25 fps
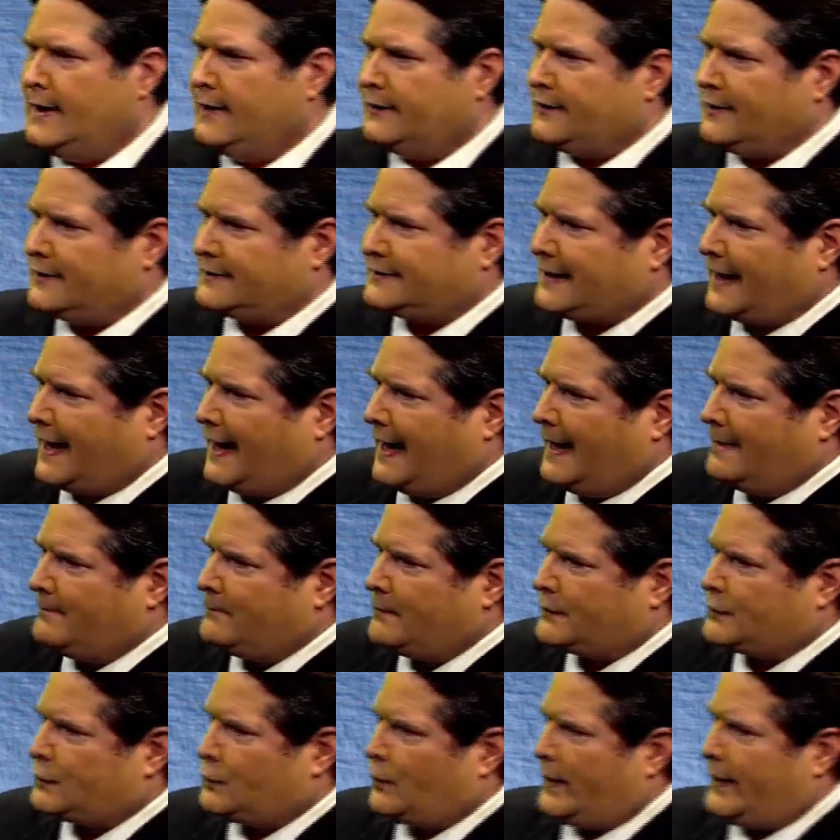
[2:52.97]
the time
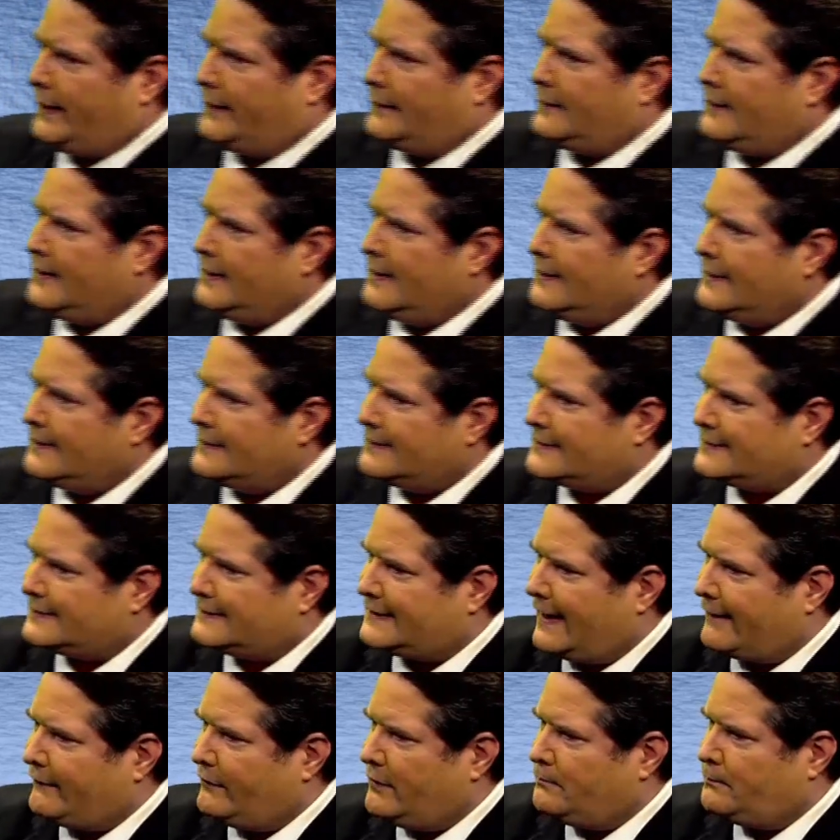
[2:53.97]
between
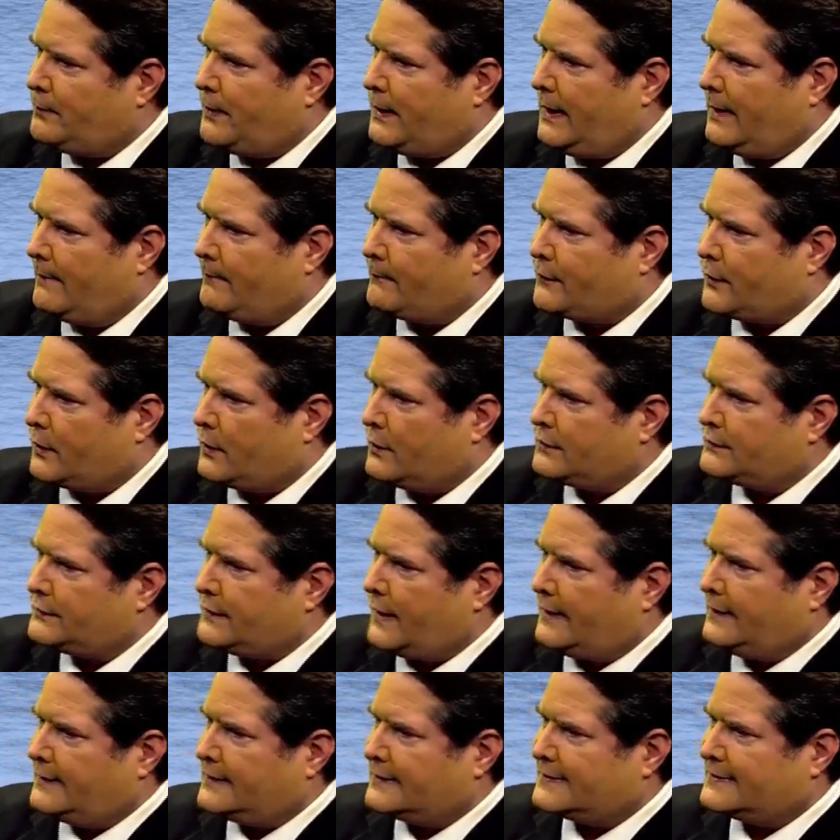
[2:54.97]
7 p.m.
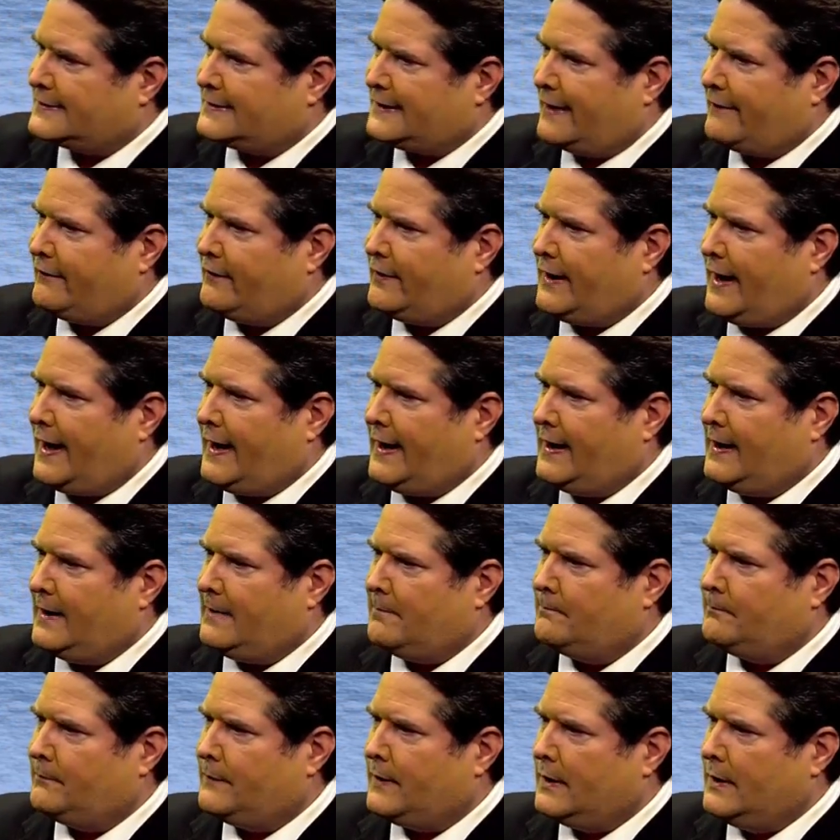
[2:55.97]
Thursday to 7
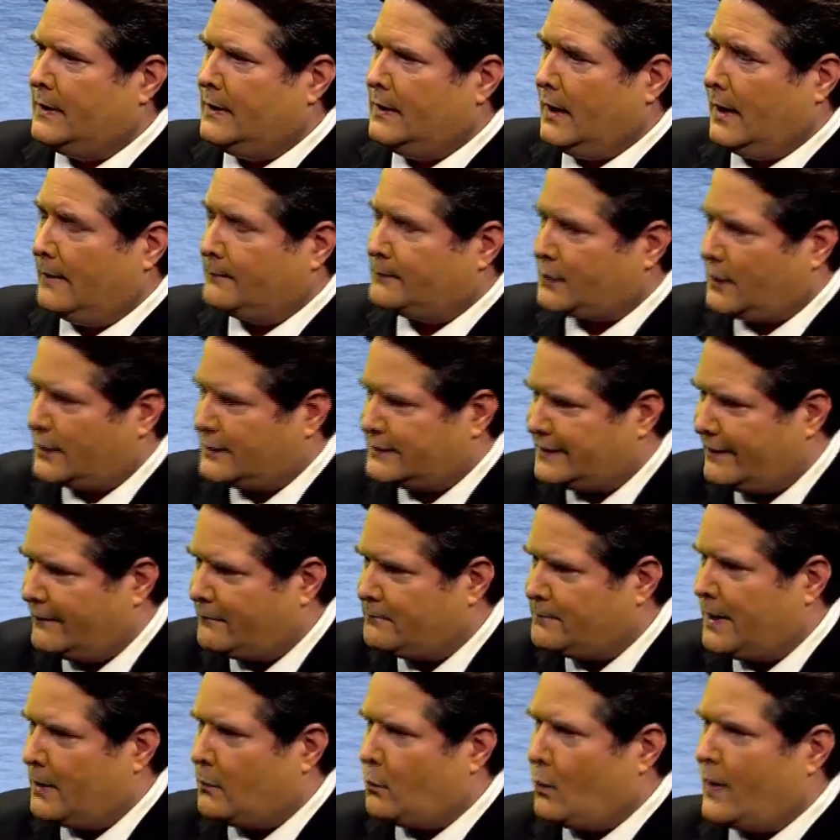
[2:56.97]
a.m. I'm sorry, 7
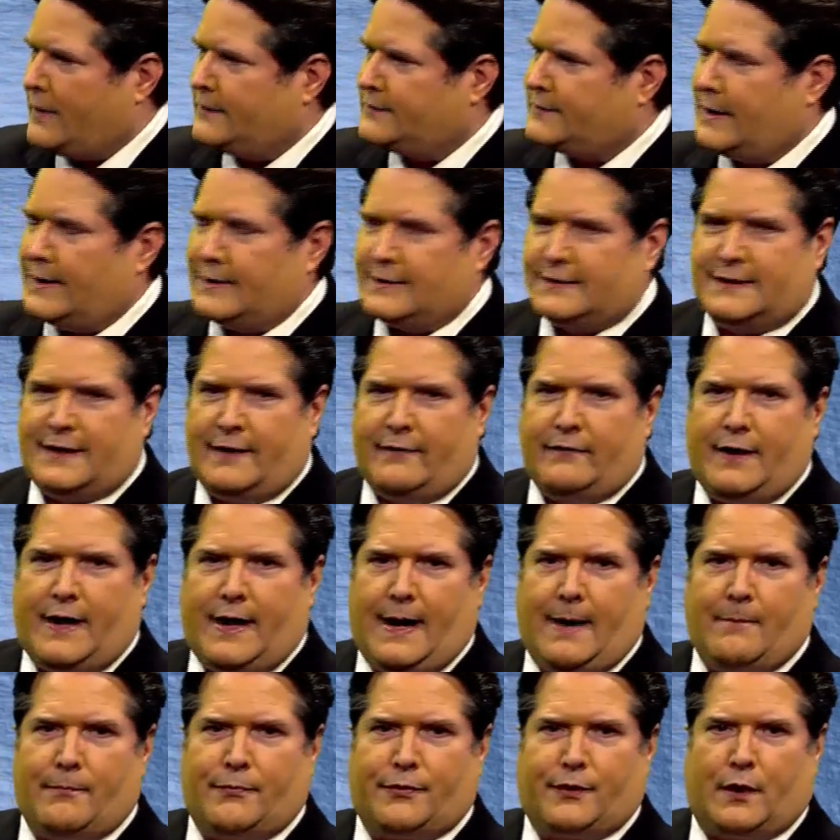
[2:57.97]
p.m. Wednesday to 7
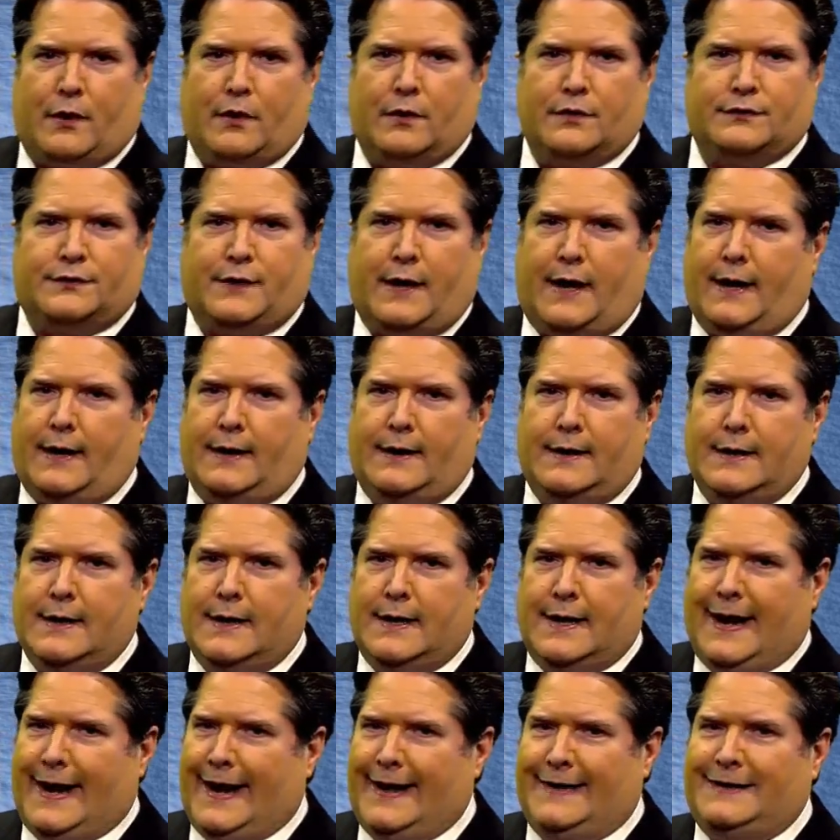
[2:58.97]
a.m. Thursday.
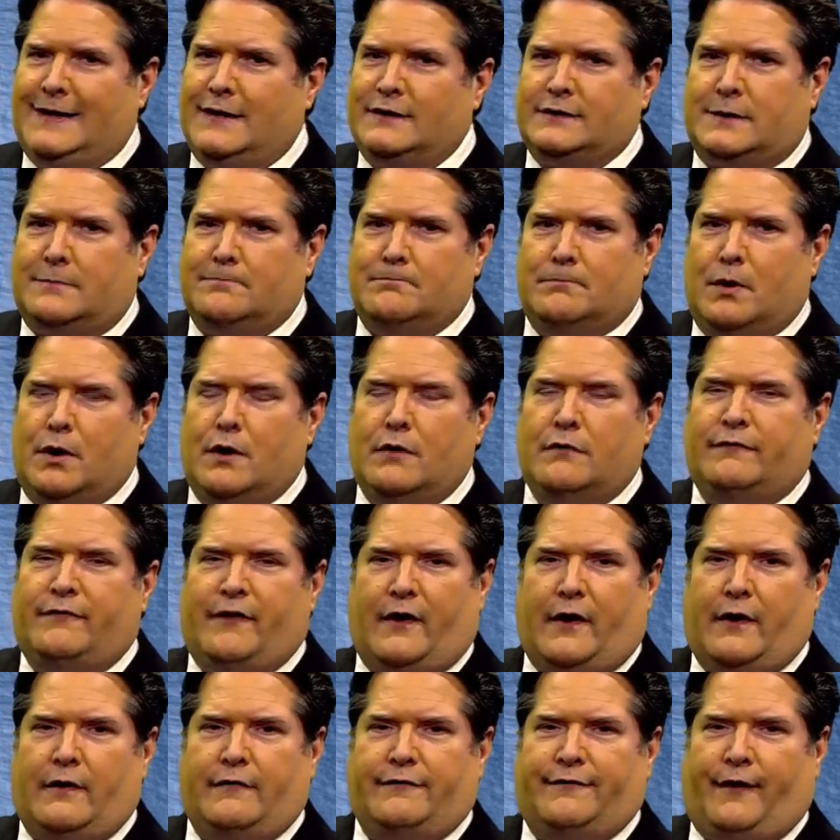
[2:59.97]
It doesn't move
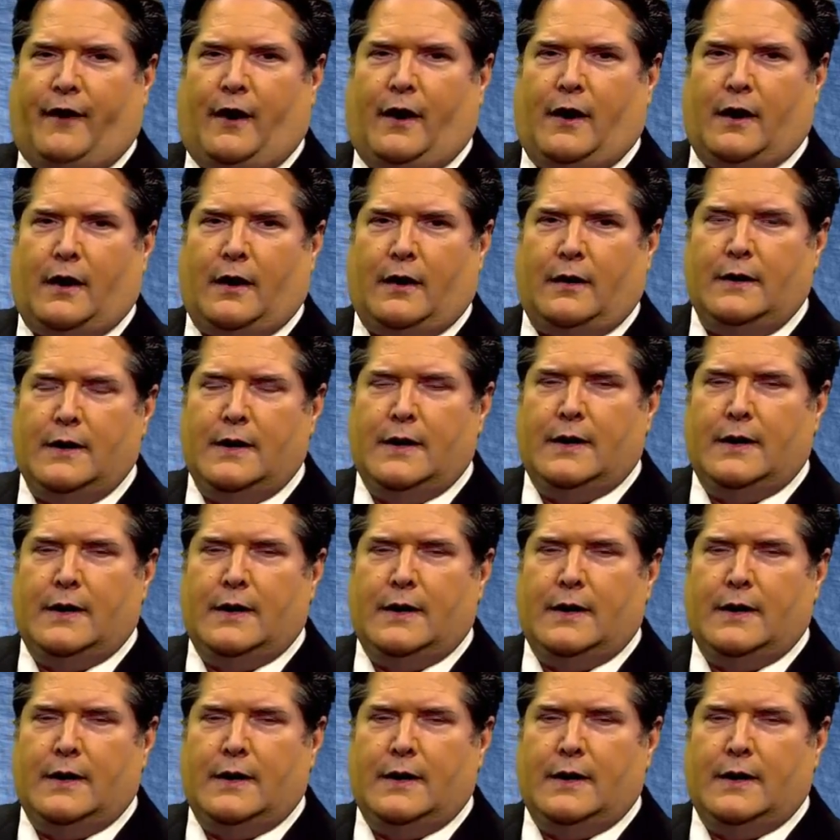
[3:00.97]
very far.